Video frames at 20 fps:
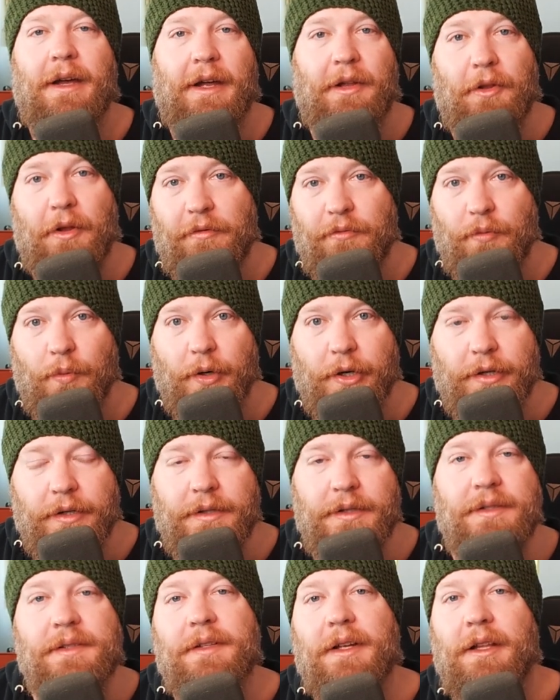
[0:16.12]
I love
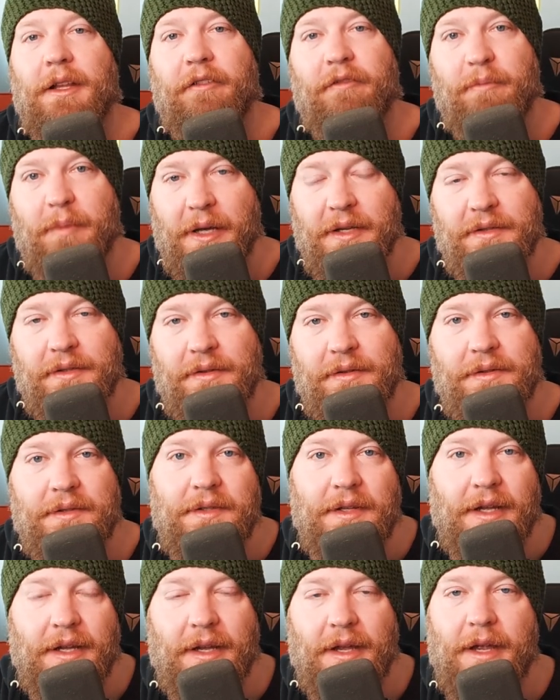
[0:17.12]
words, I love puzzles,
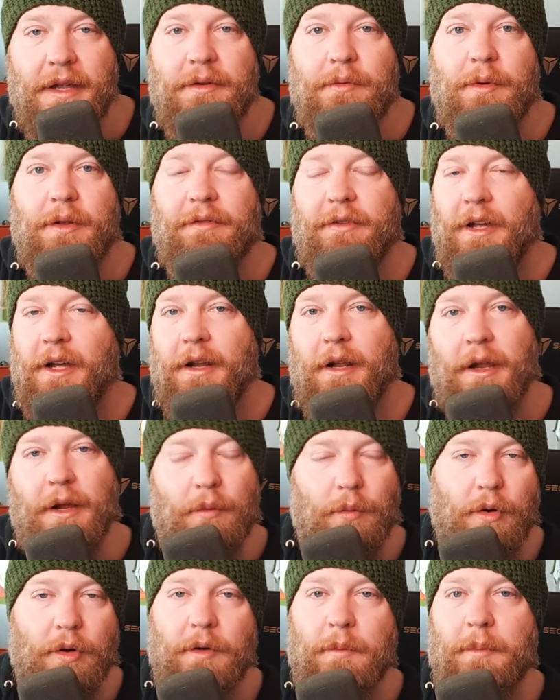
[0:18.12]
and we've got a
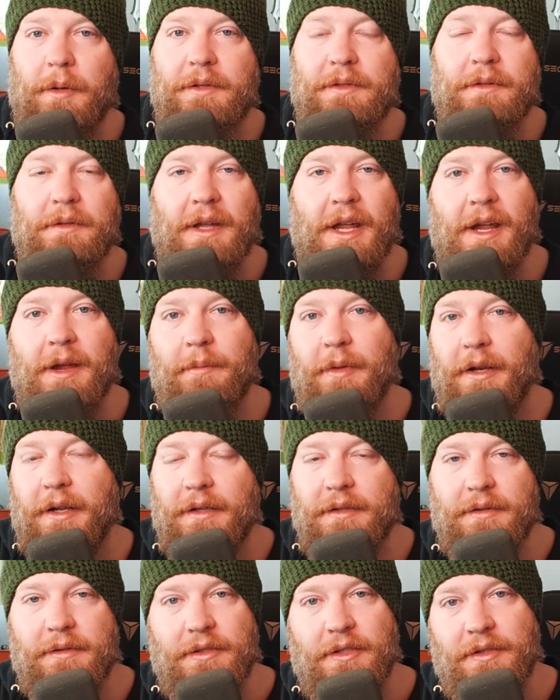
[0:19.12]
word puzzle game that
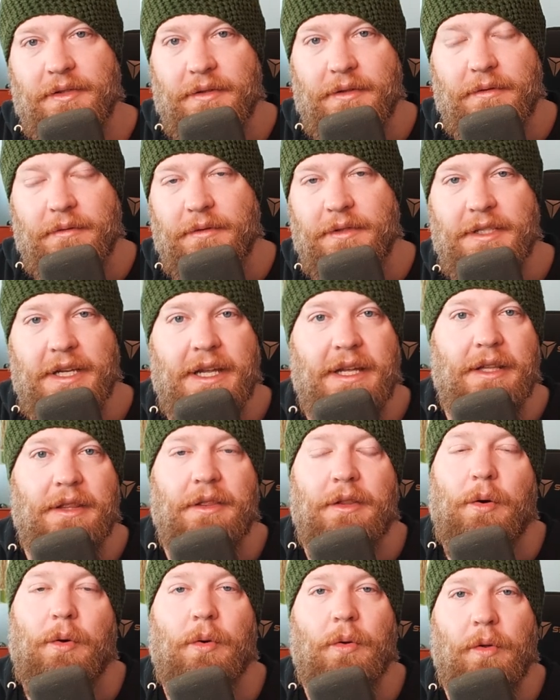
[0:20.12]
has just taken
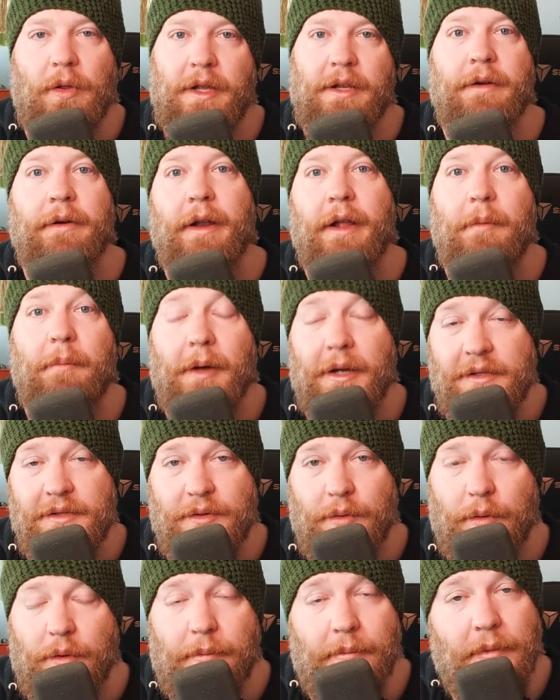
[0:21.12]
the whole internet by
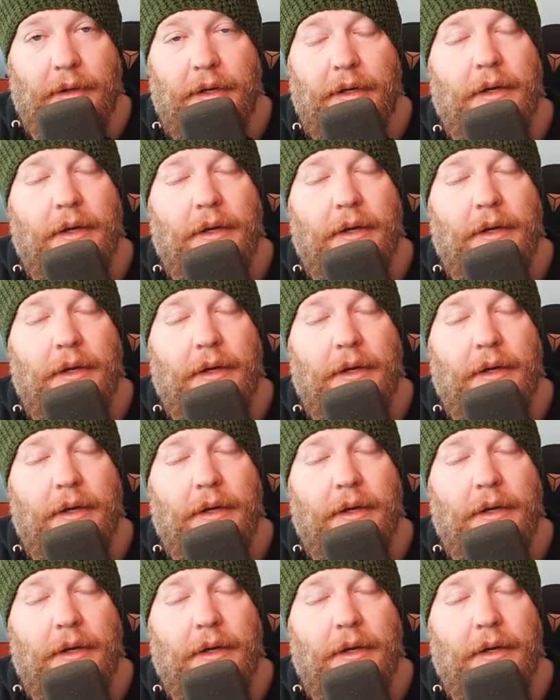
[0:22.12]
storm.